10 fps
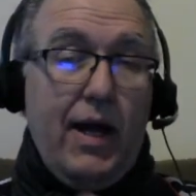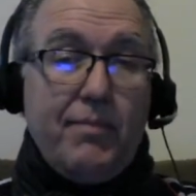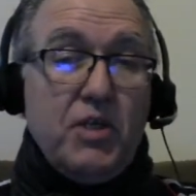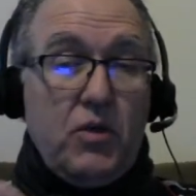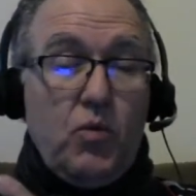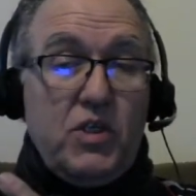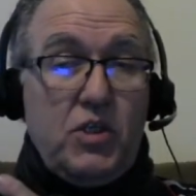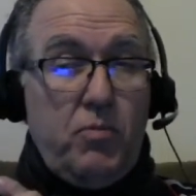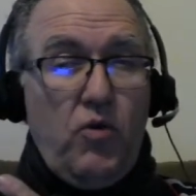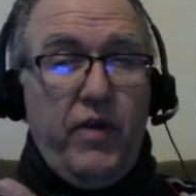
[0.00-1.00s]
then an object
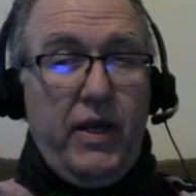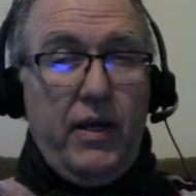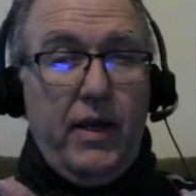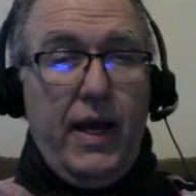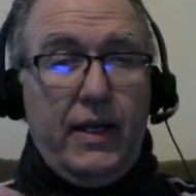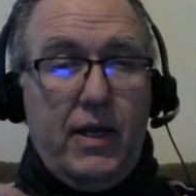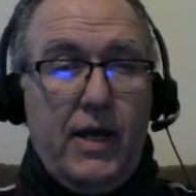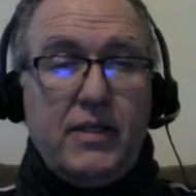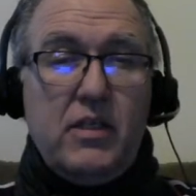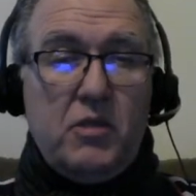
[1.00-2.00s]
which is moving
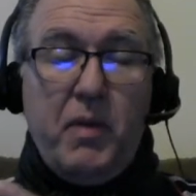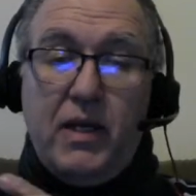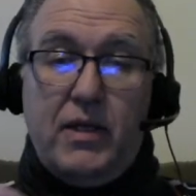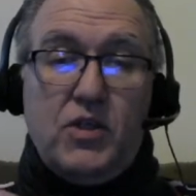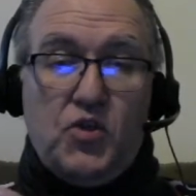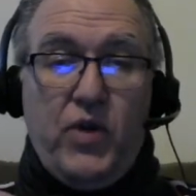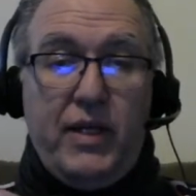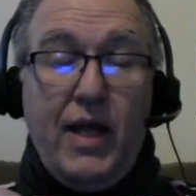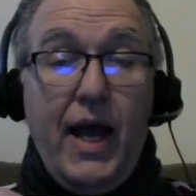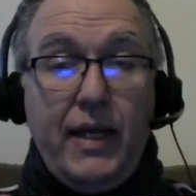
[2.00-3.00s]
at constant speed in a
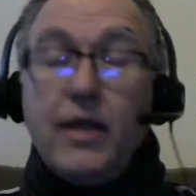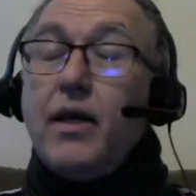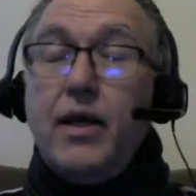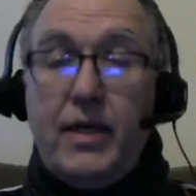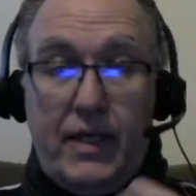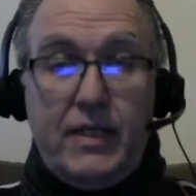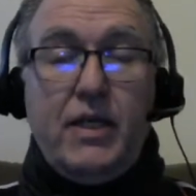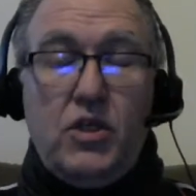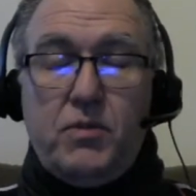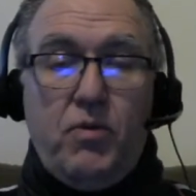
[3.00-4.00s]
straight line
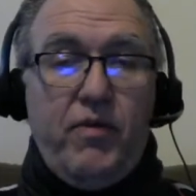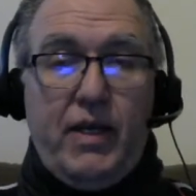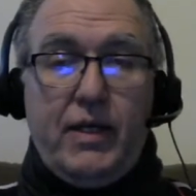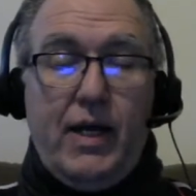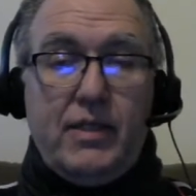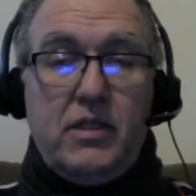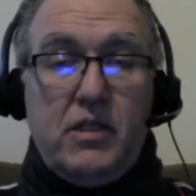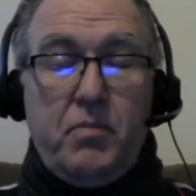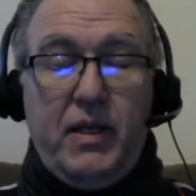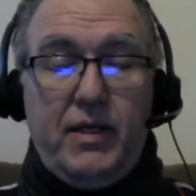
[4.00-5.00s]
continues moving at
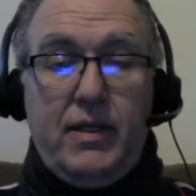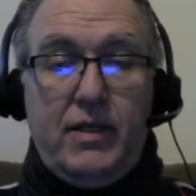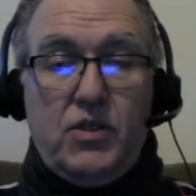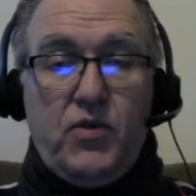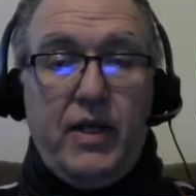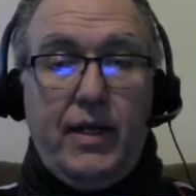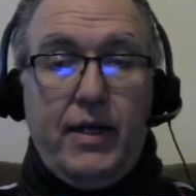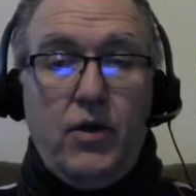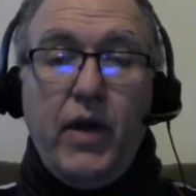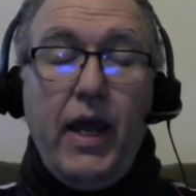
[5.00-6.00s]
constant speed in a
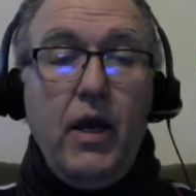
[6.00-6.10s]
straight line.